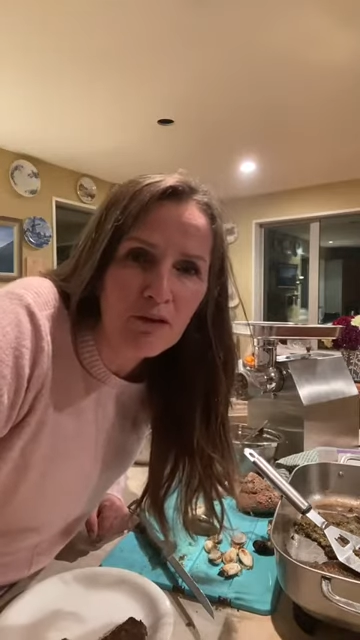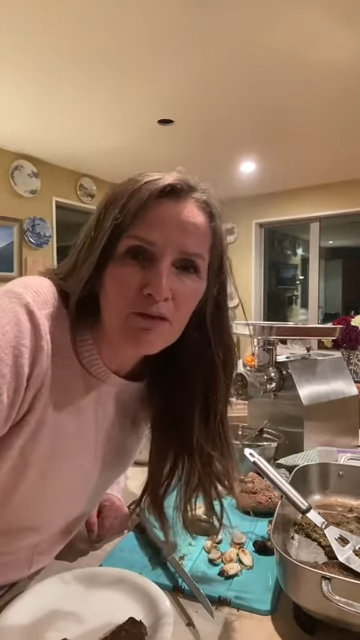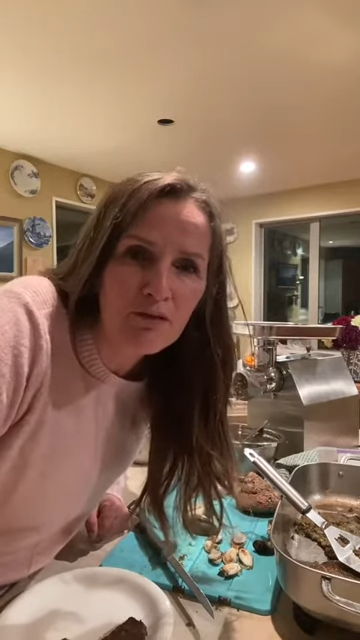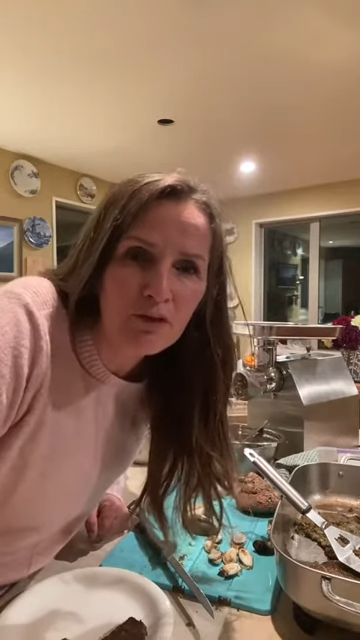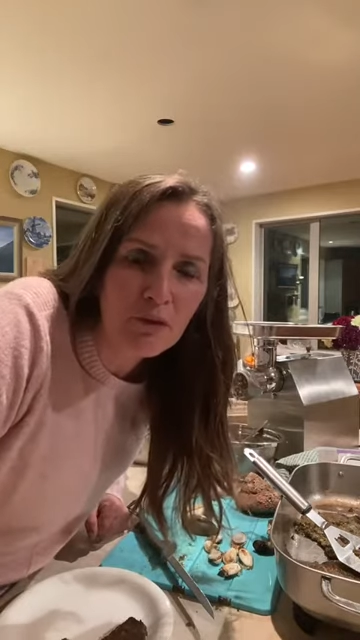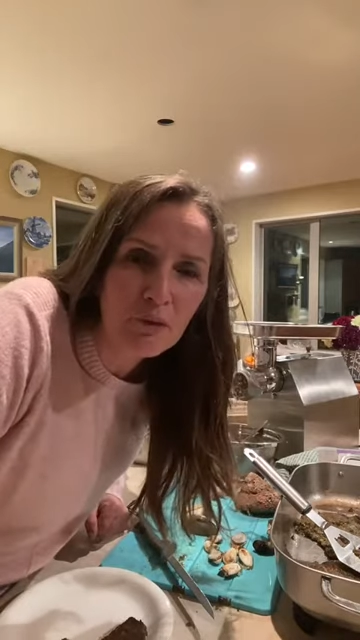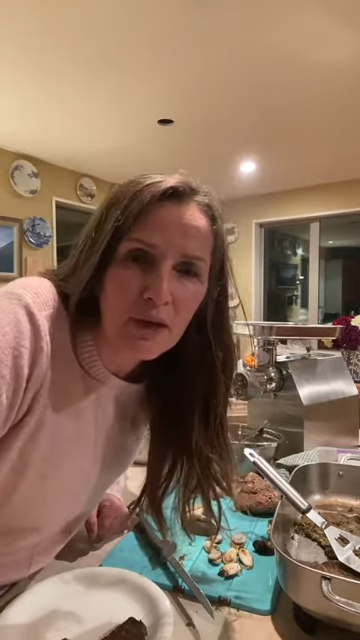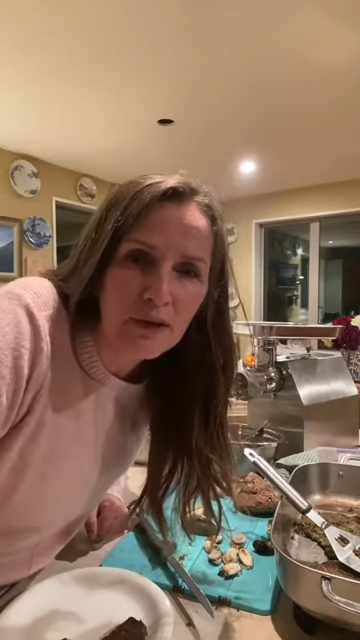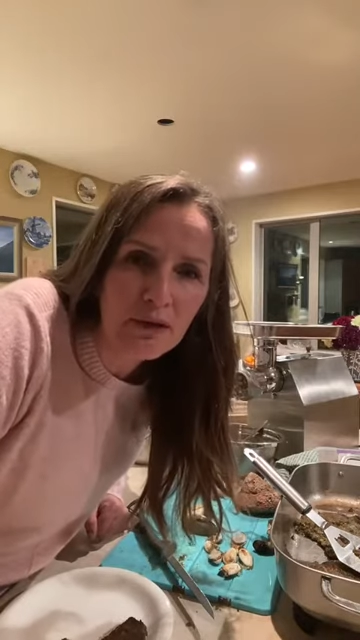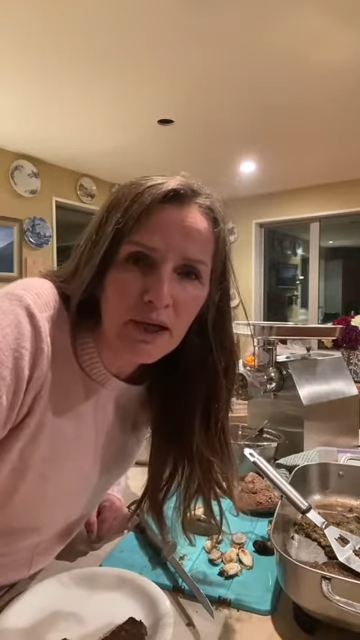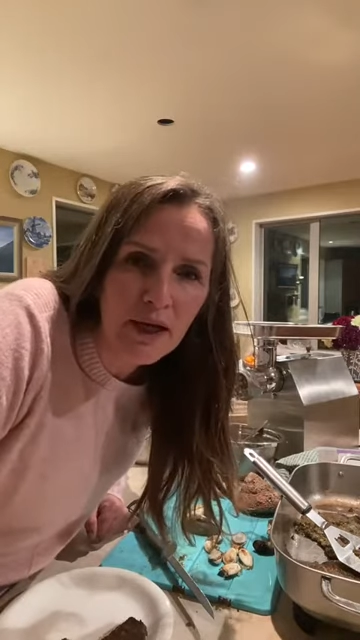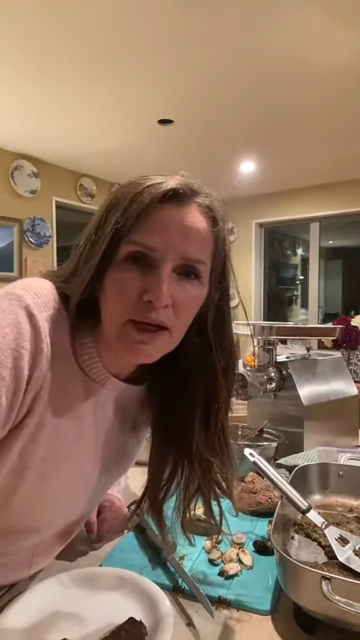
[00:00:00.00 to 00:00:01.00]
a visit
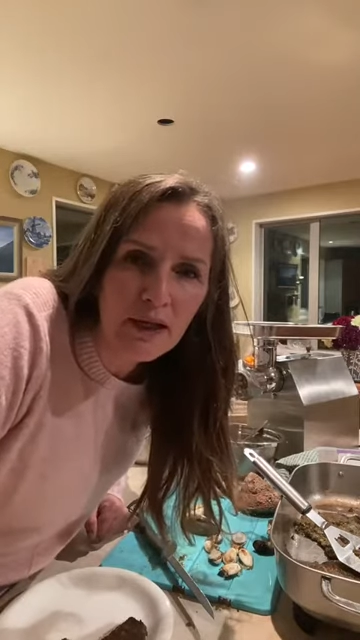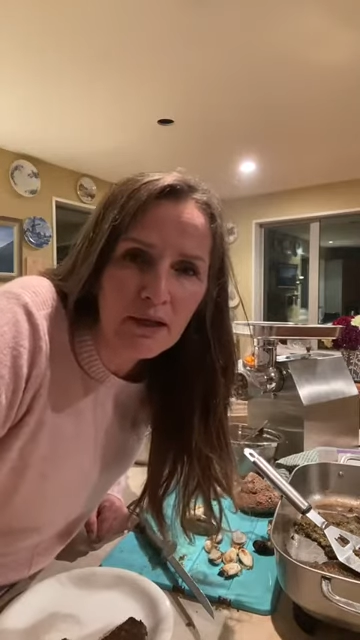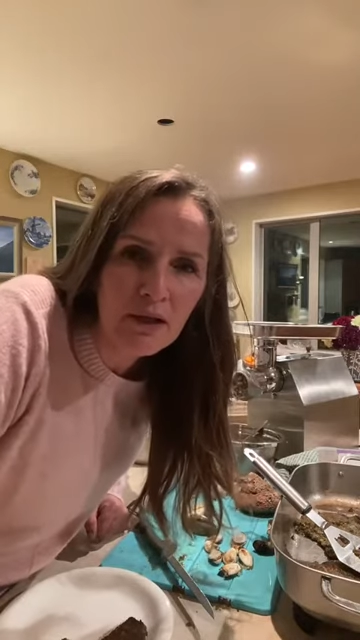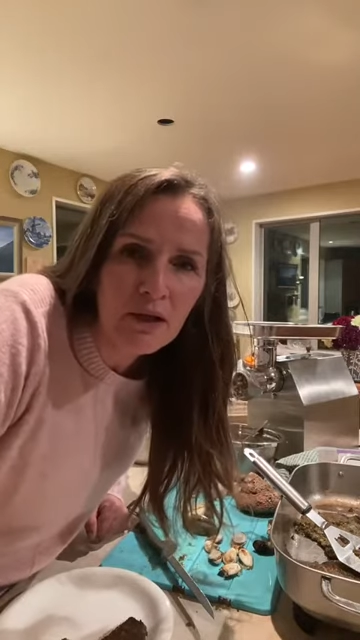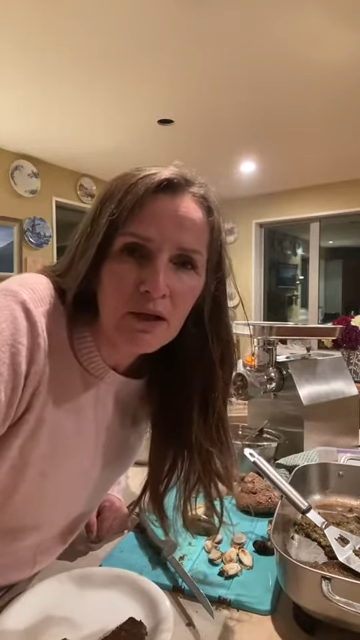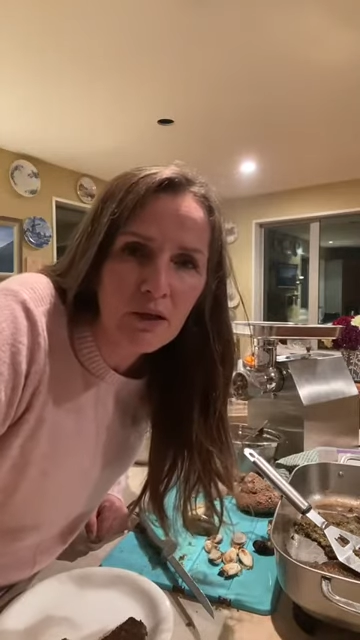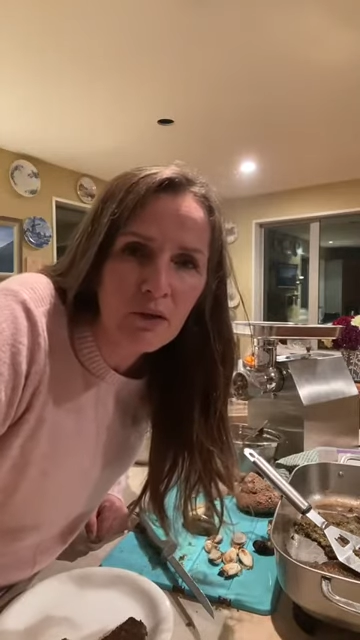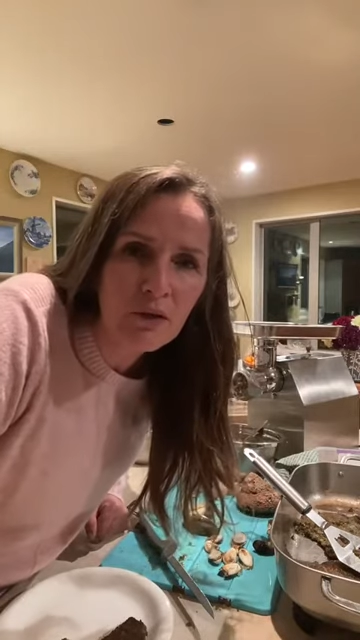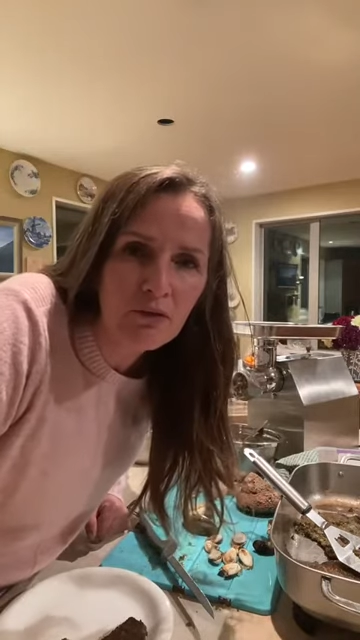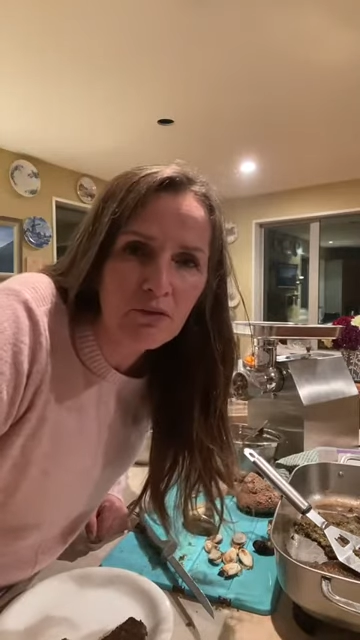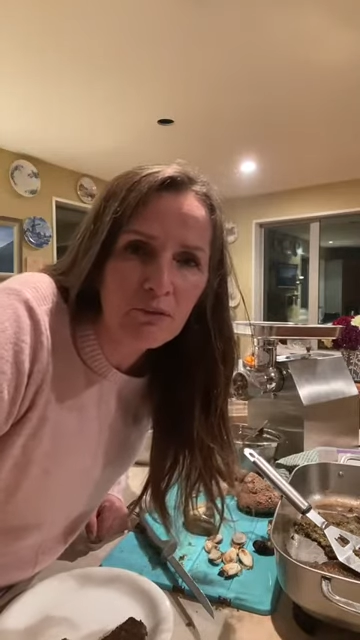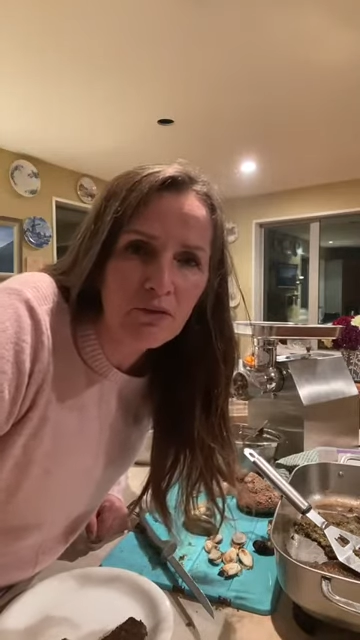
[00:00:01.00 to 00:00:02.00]
one day. Kia
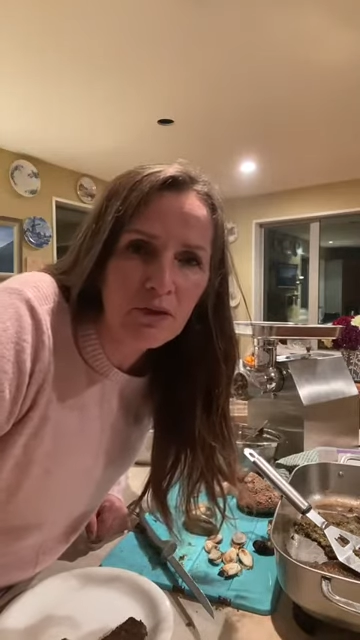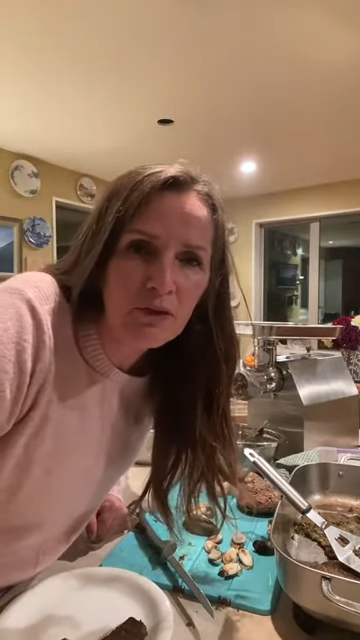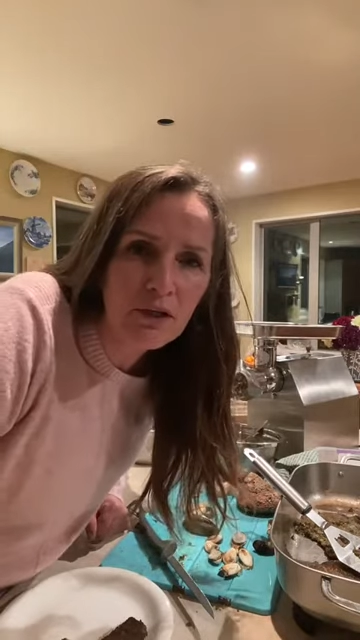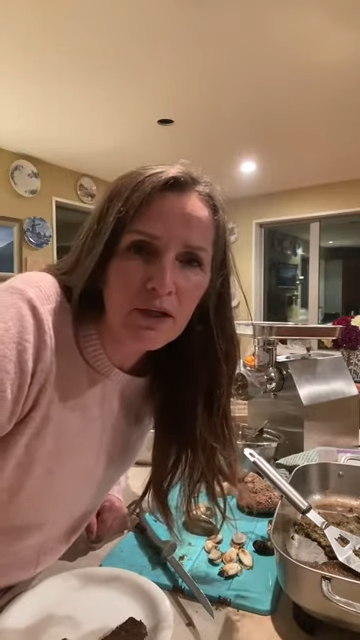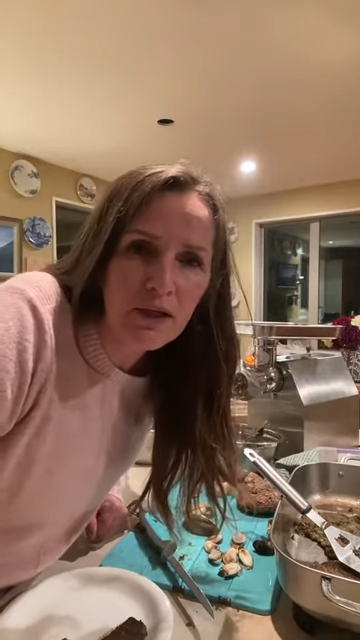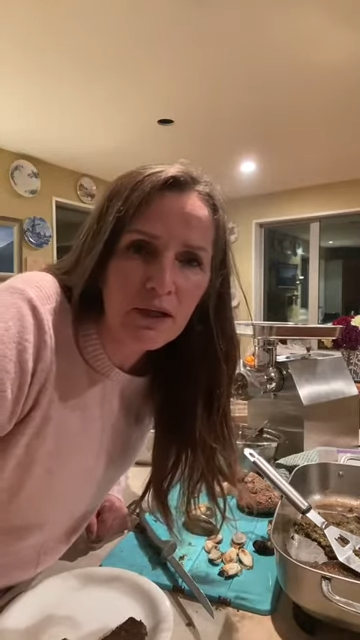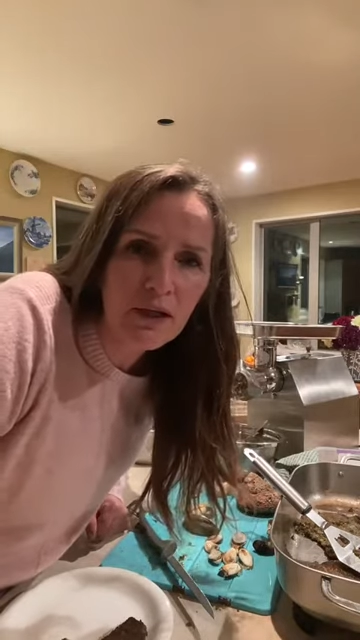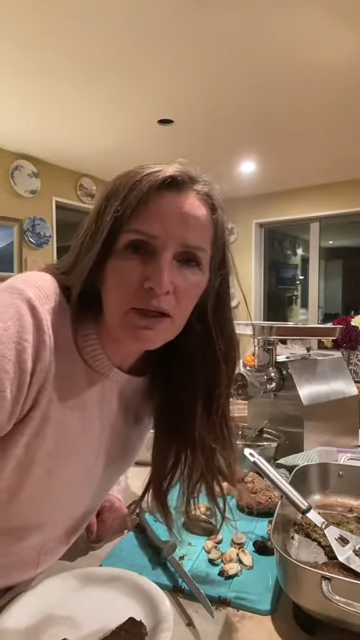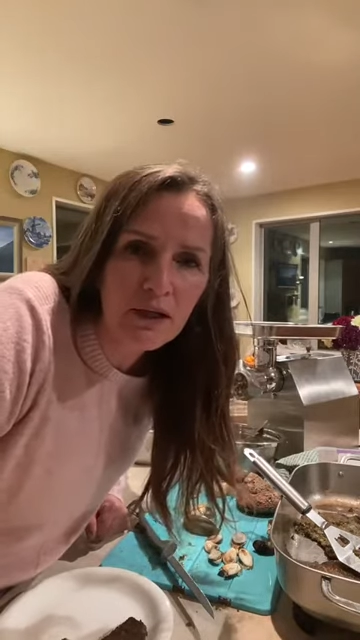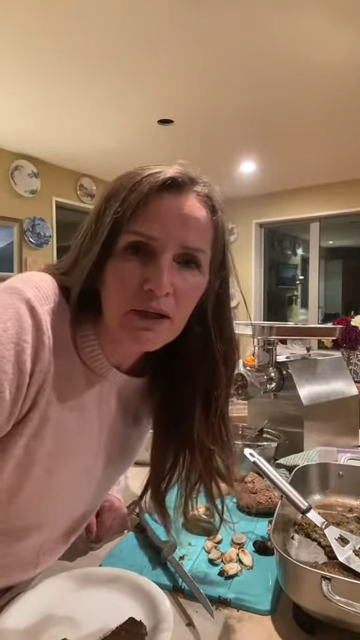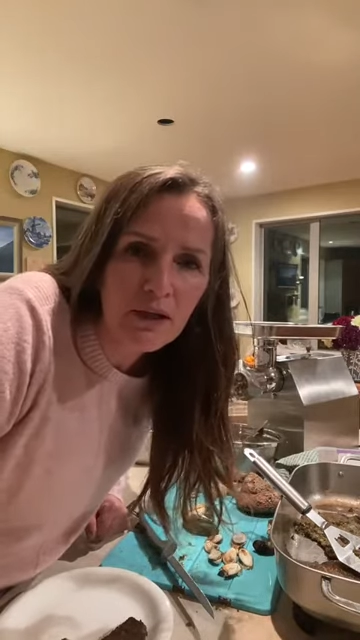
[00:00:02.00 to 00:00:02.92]
ora from Sydney.